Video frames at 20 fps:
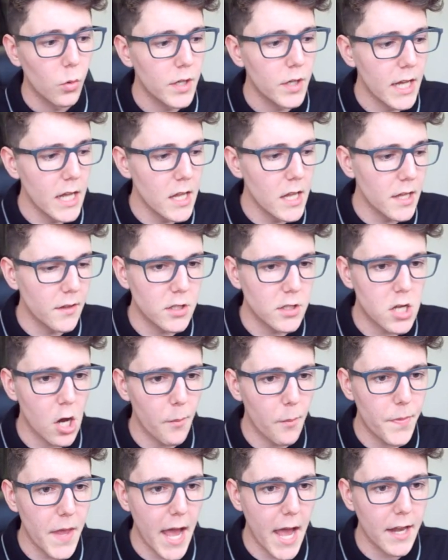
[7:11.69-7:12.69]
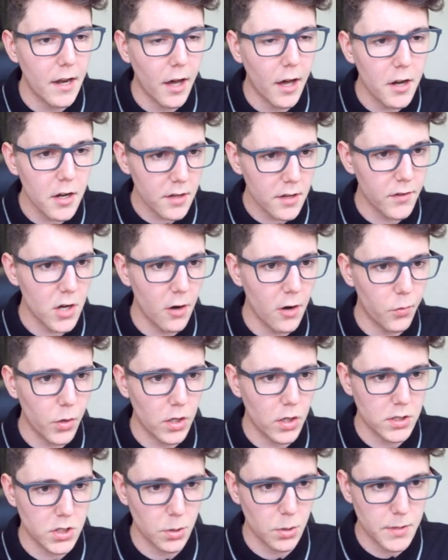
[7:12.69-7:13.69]
We're nearly in the top 10. I don't even know if we
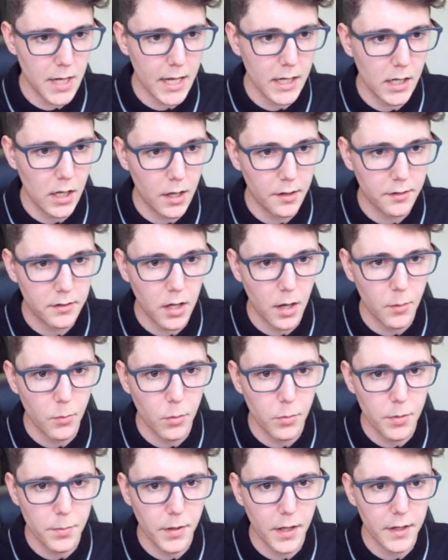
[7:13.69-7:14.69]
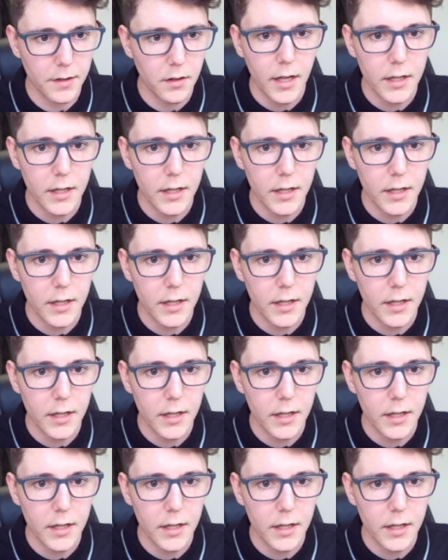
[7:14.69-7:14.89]
got top 10 last time when we played.